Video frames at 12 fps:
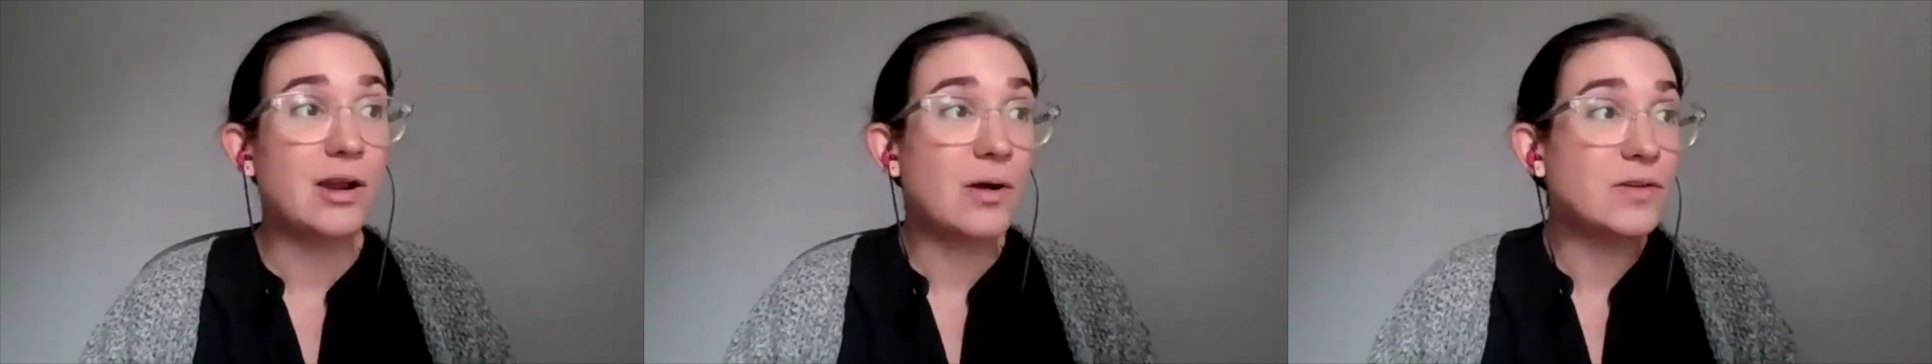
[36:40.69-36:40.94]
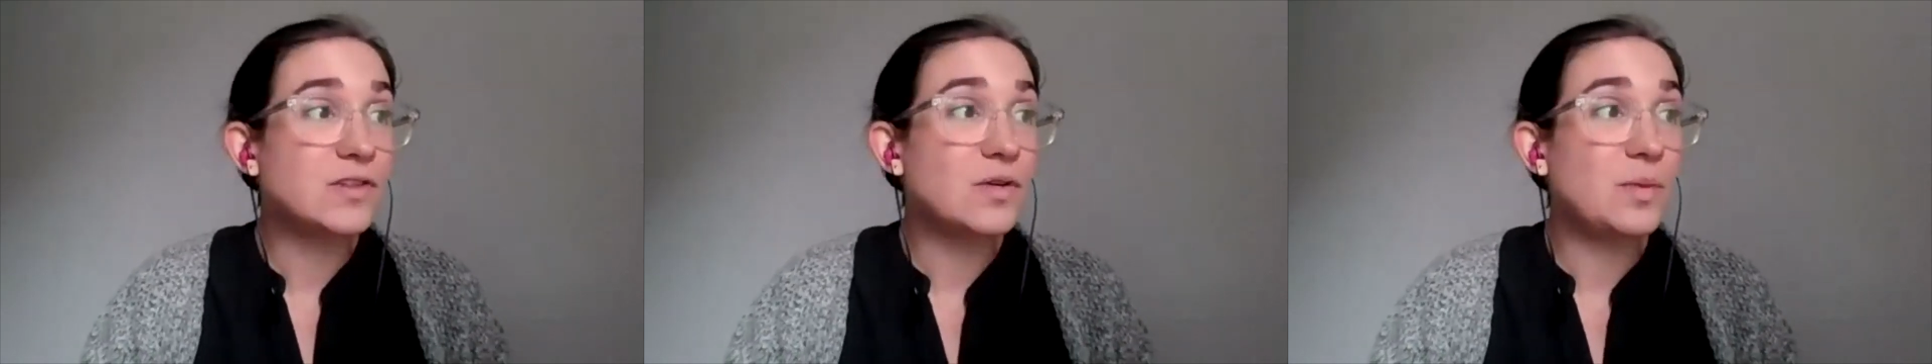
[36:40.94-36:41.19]

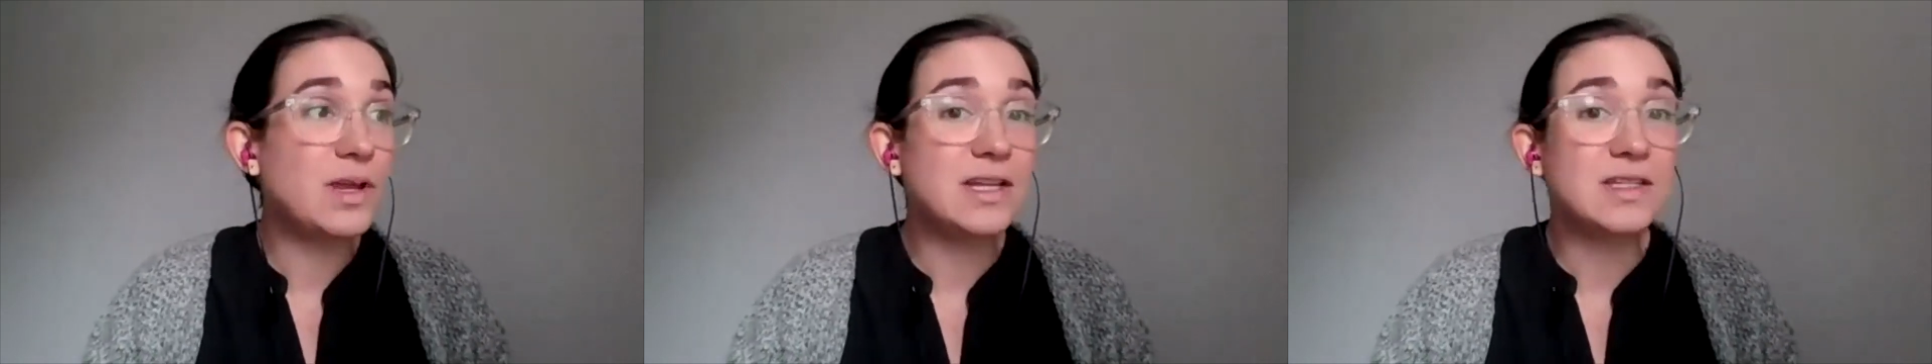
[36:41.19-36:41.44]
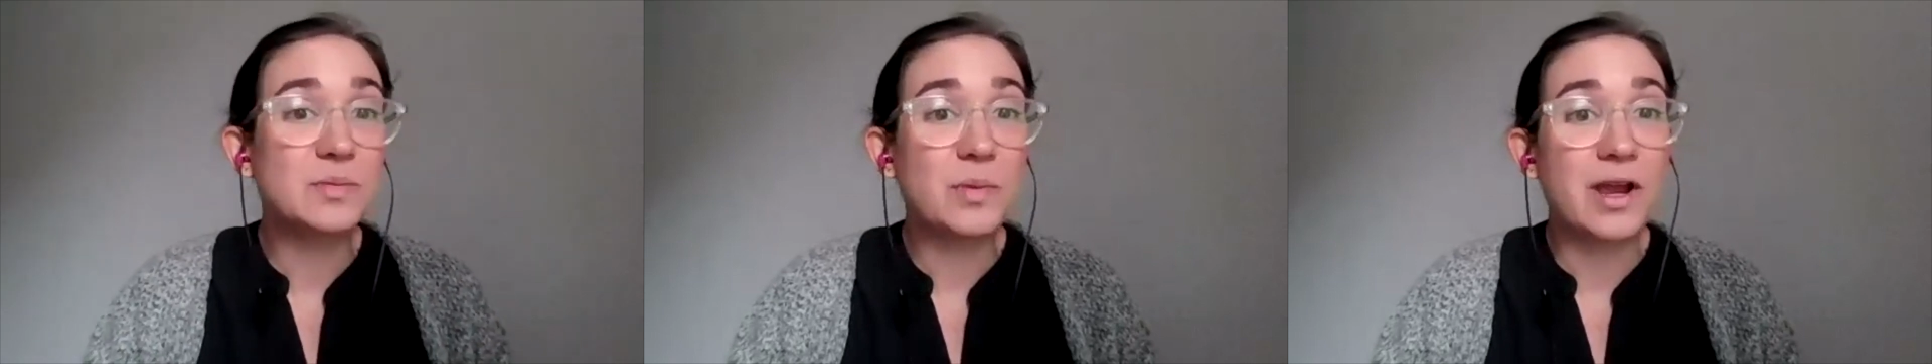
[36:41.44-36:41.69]
also be
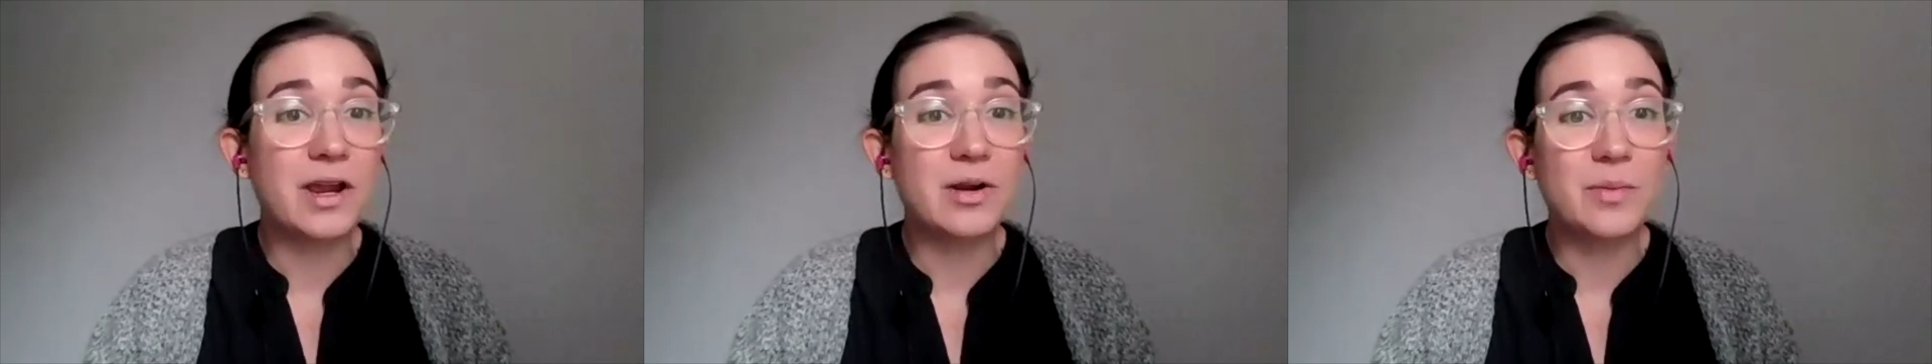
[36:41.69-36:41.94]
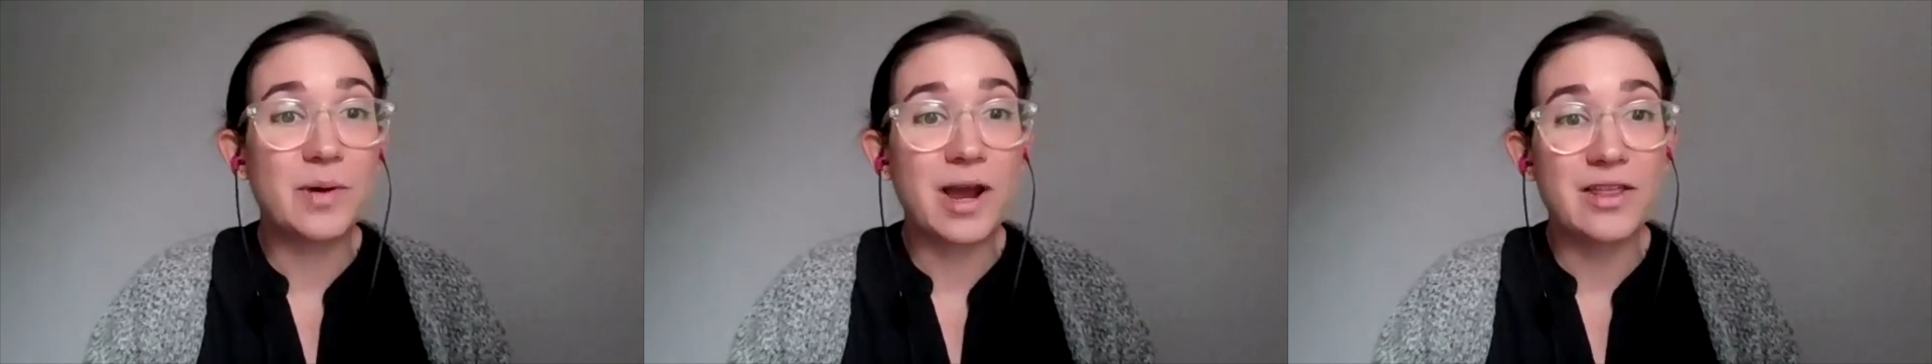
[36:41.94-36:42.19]

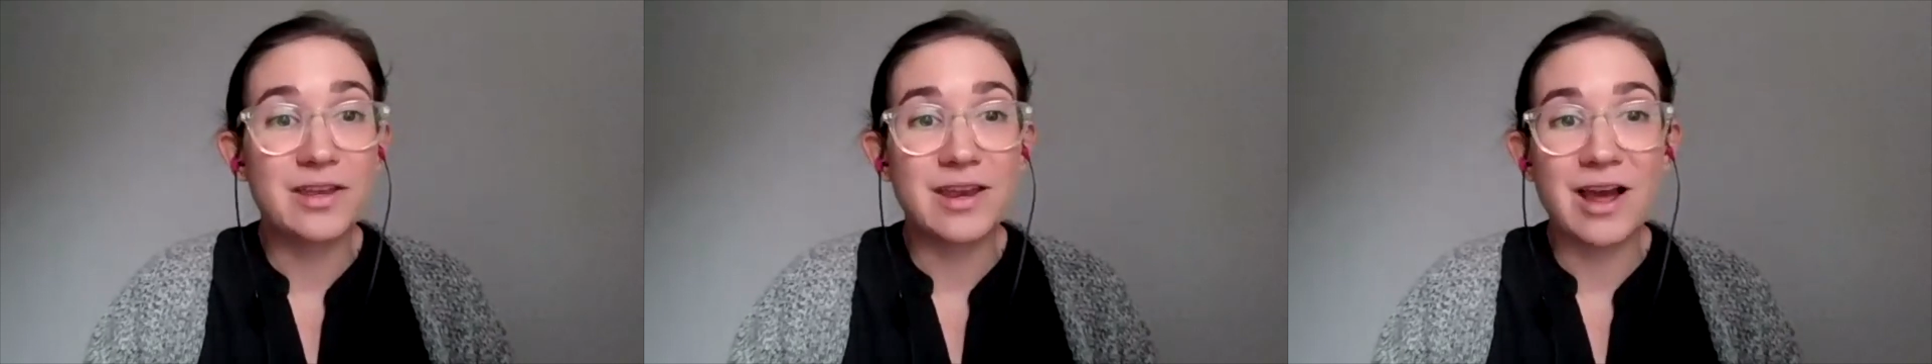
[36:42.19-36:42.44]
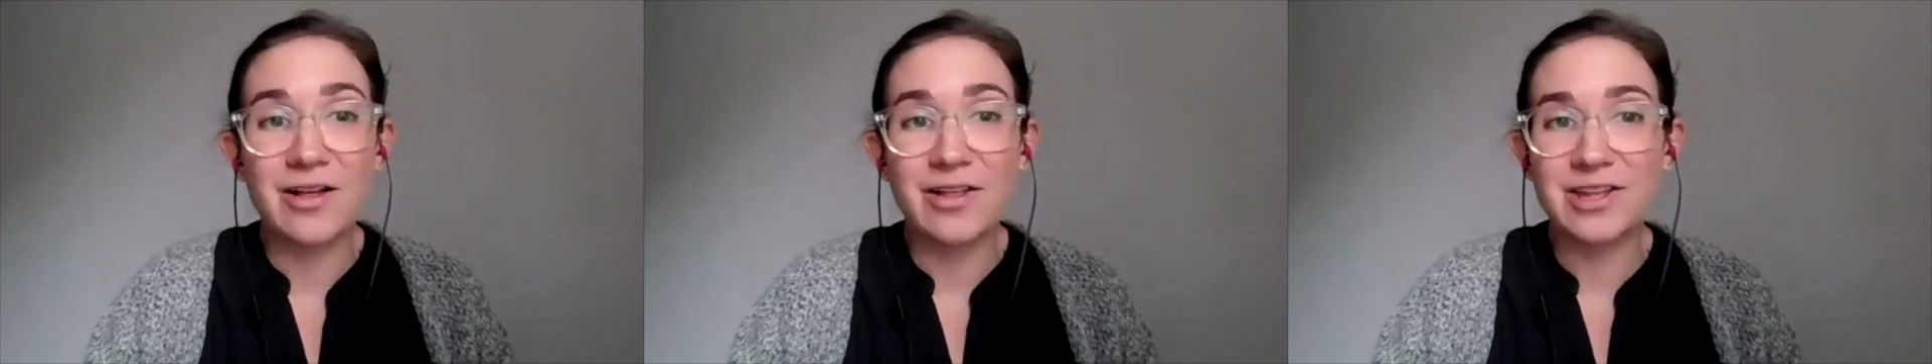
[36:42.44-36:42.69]
inspired by the
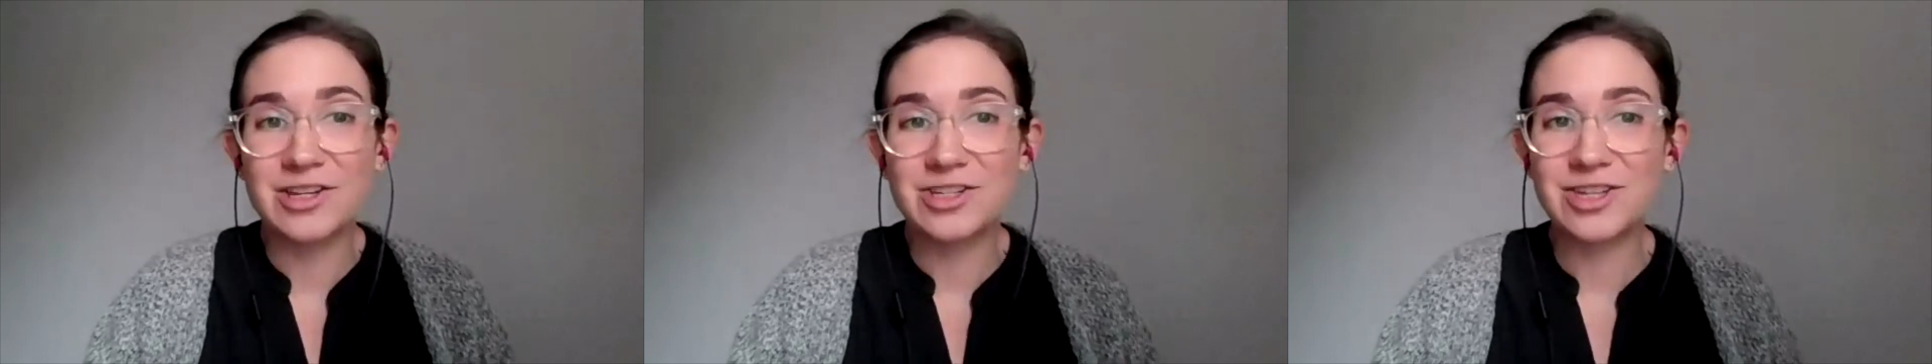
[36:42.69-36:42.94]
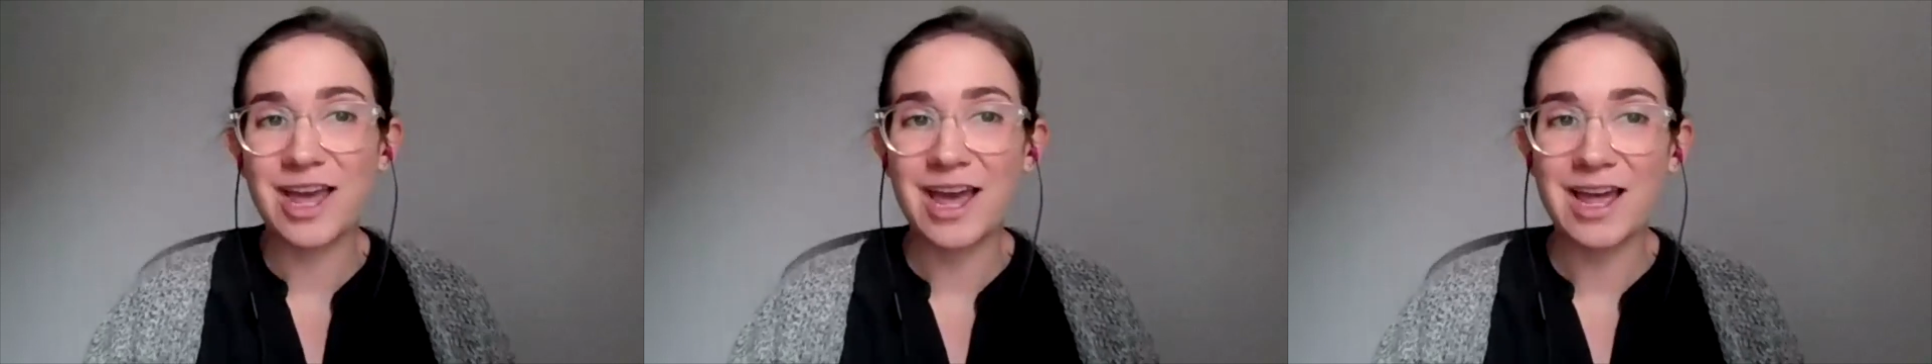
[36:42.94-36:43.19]
knowledge
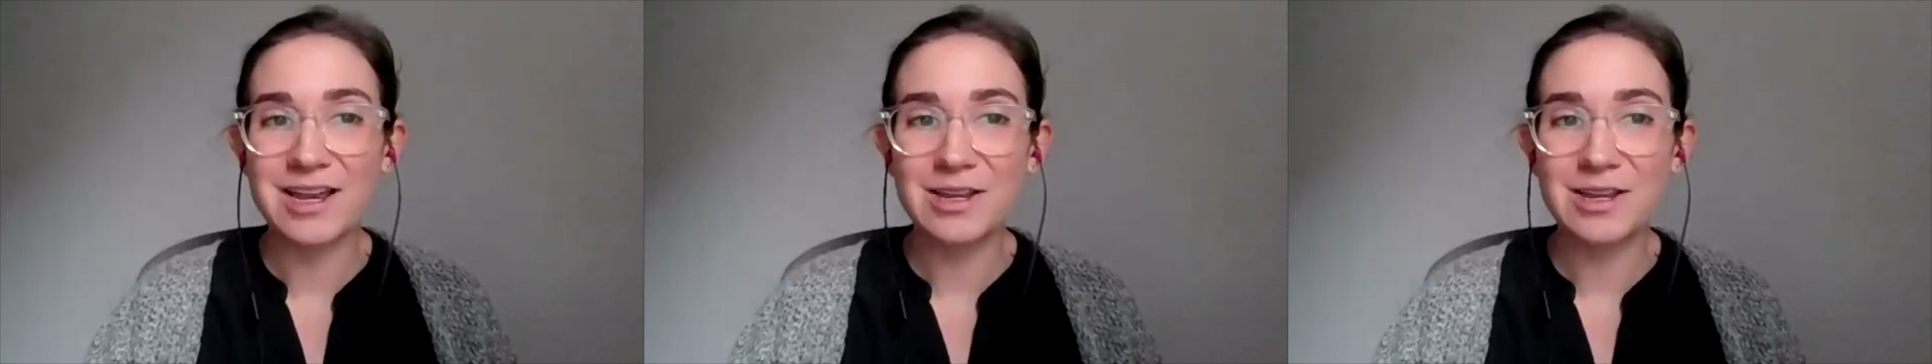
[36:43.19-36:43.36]
that